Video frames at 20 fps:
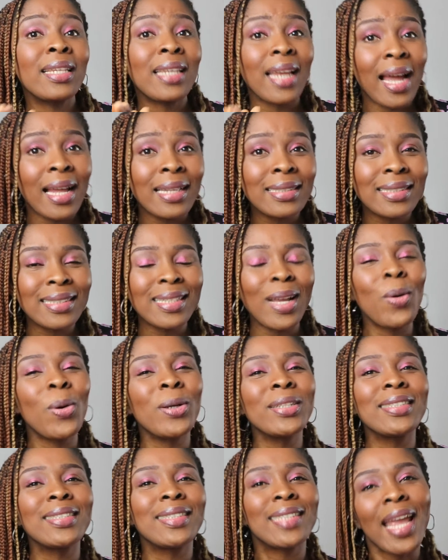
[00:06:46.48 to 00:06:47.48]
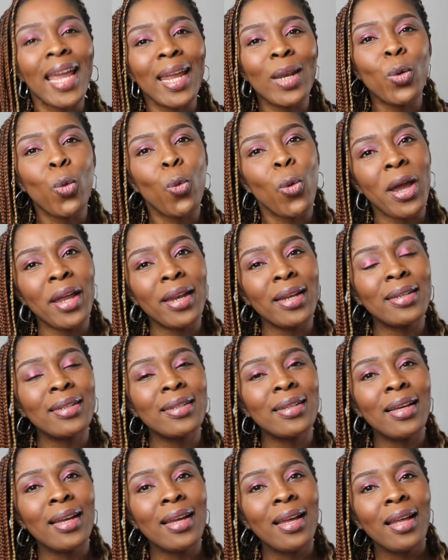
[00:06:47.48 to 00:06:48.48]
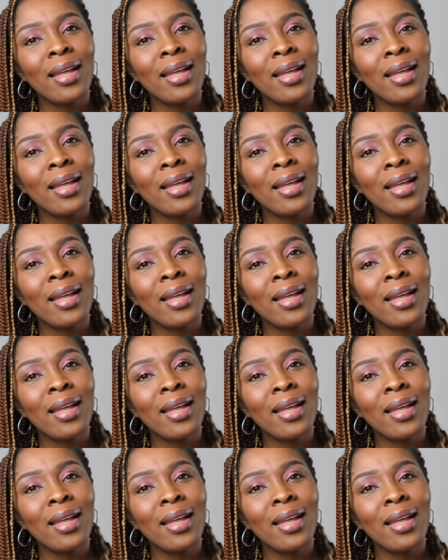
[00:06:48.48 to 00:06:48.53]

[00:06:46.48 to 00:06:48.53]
that, that was then when